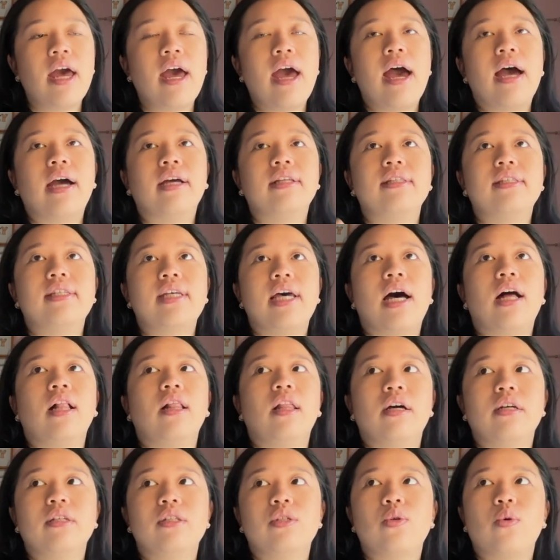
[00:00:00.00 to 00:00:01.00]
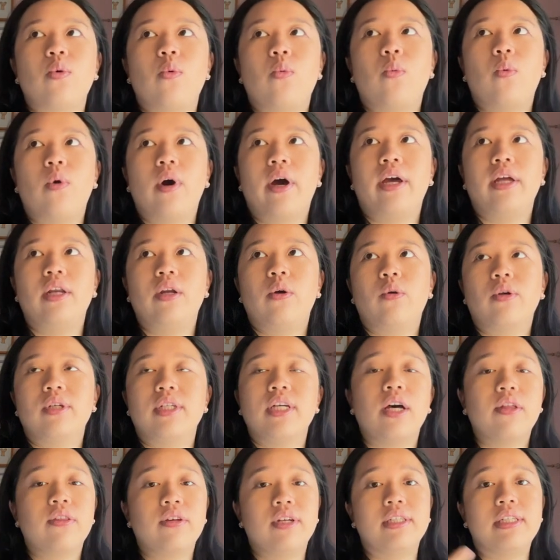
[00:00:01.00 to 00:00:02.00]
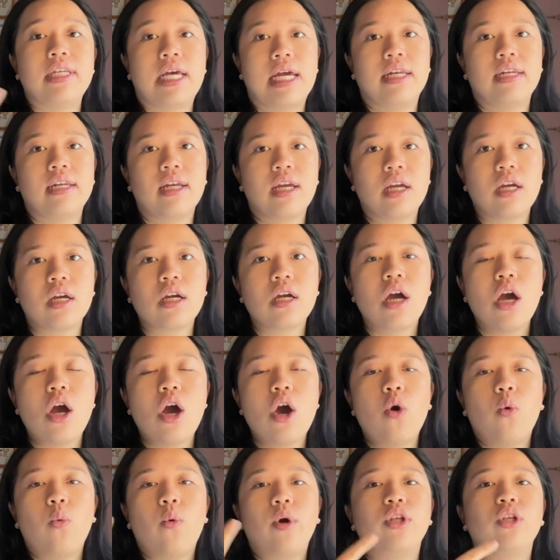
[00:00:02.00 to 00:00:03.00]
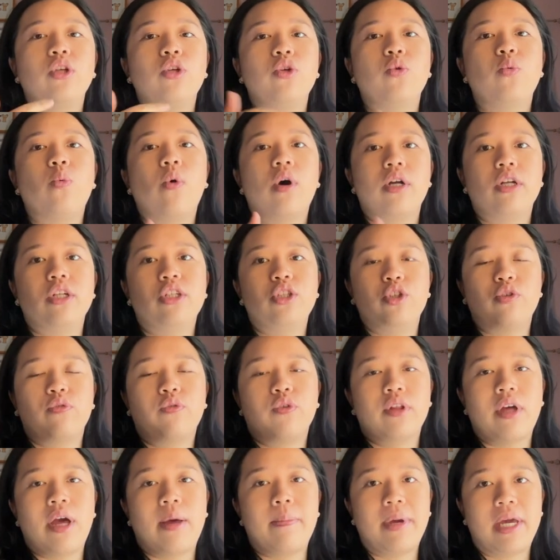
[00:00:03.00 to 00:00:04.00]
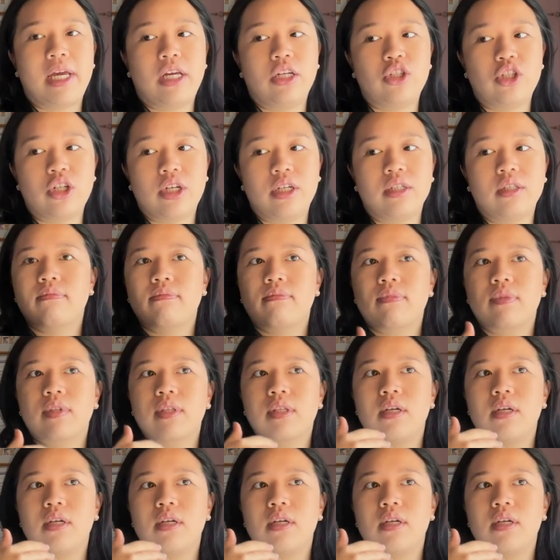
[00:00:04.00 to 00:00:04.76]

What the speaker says: and tell us what, or tell the attending what you want to do for that patient.